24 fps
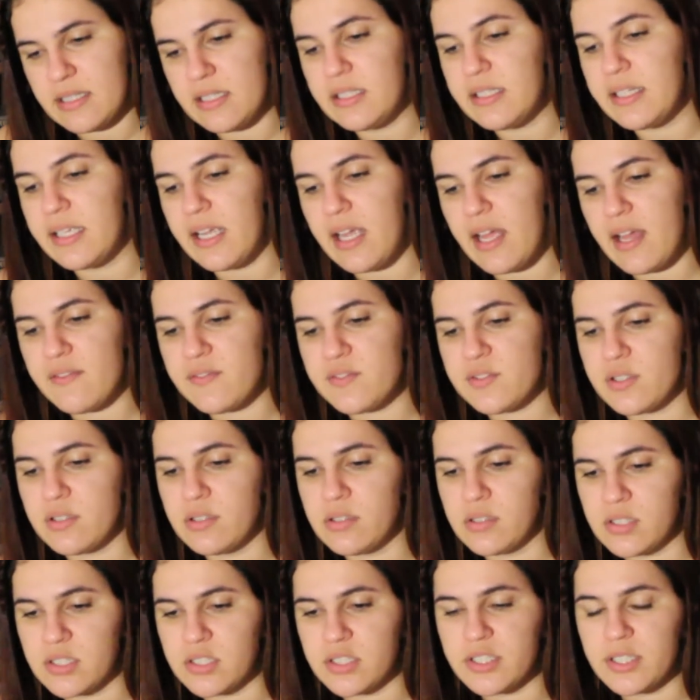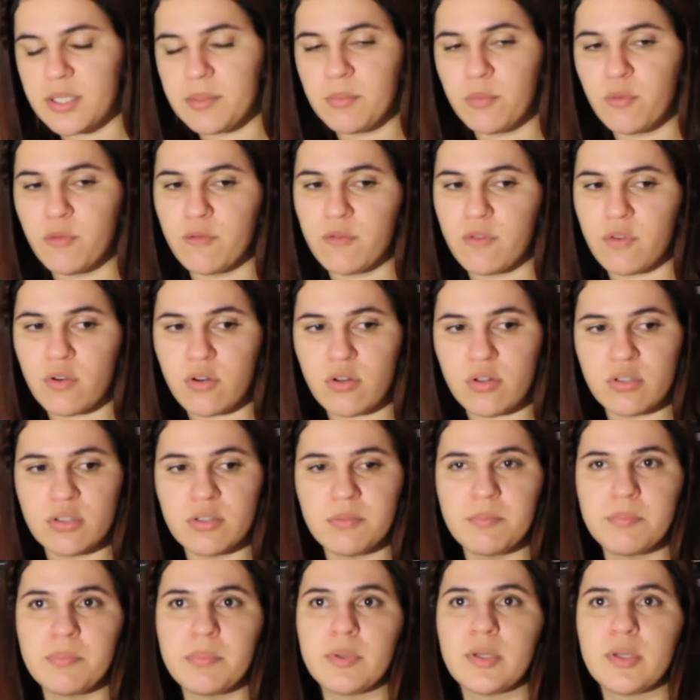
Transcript: then they have to learn and move on,